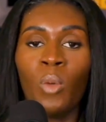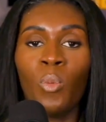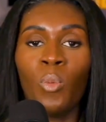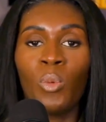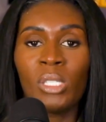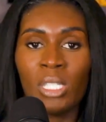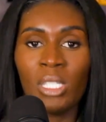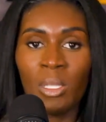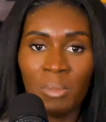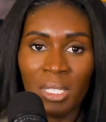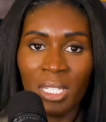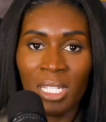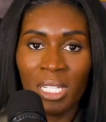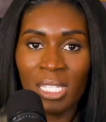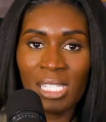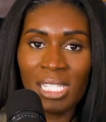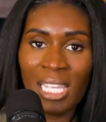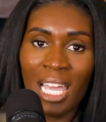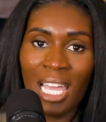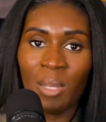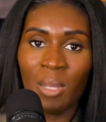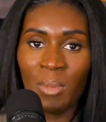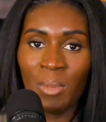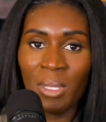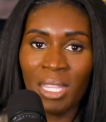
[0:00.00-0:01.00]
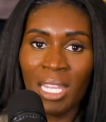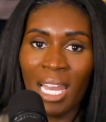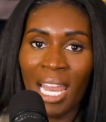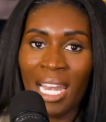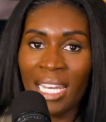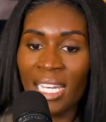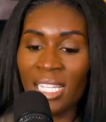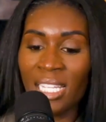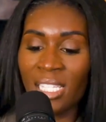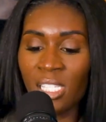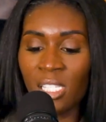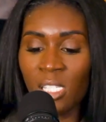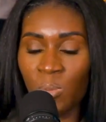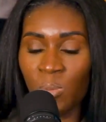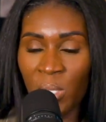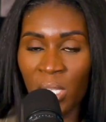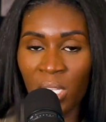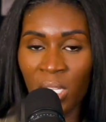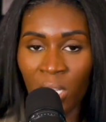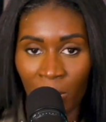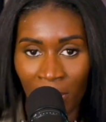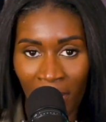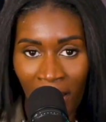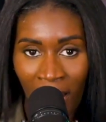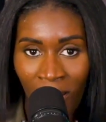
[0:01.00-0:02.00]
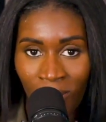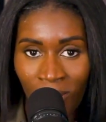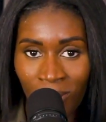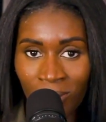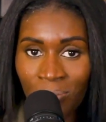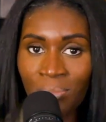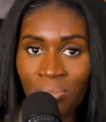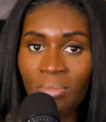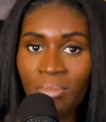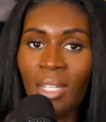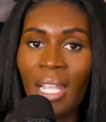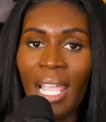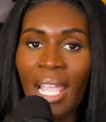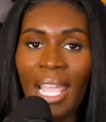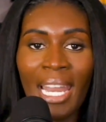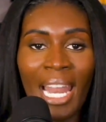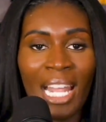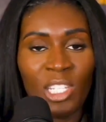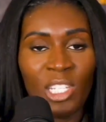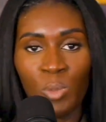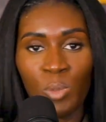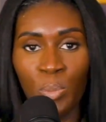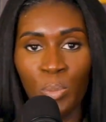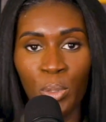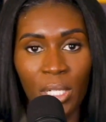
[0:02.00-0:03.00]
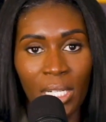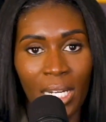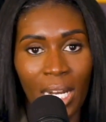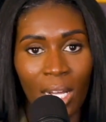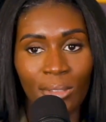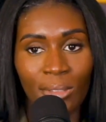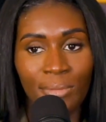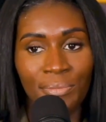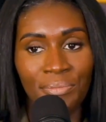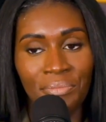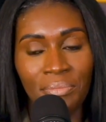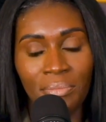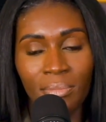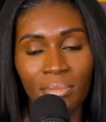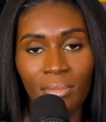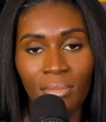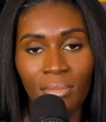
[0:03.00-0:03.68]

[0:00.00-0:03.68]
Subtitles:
it was something inside of me that I needed to speak about, and I just put it out.